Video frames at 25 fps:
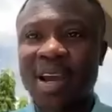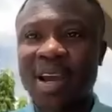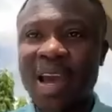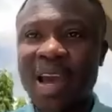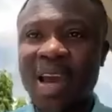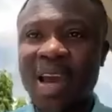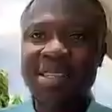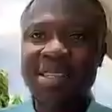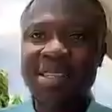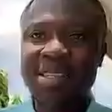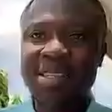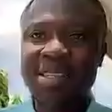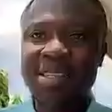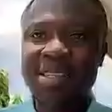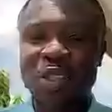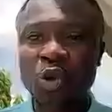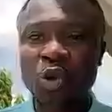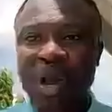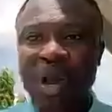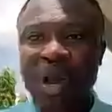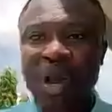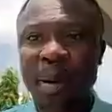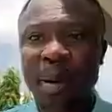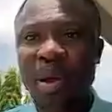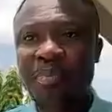They we should
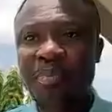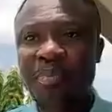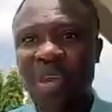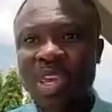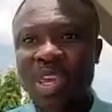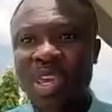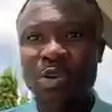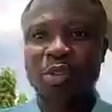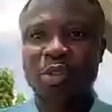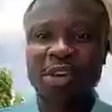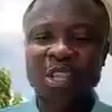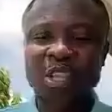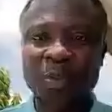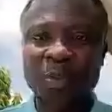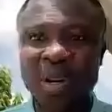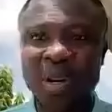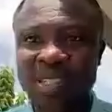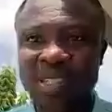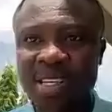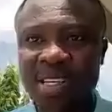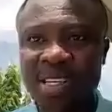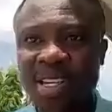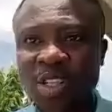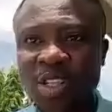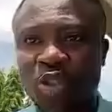come and pick you to this
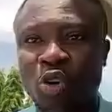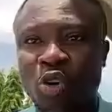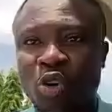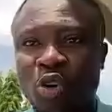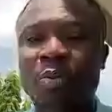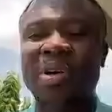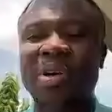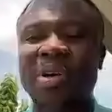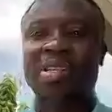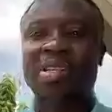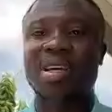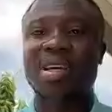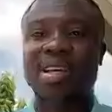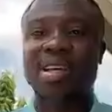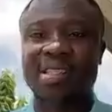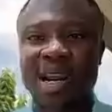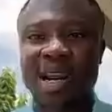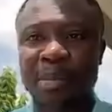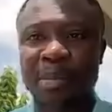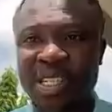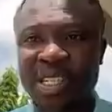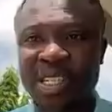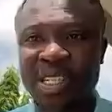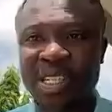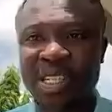place. Is it true? Mr. Yes,
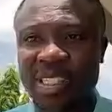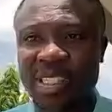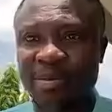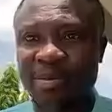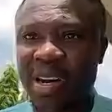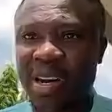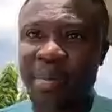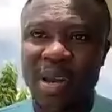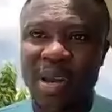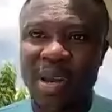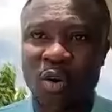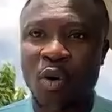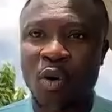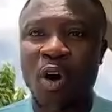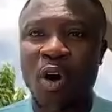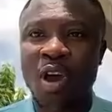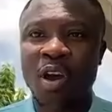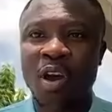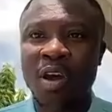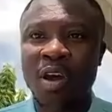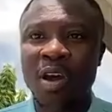Mammy Tim Name come.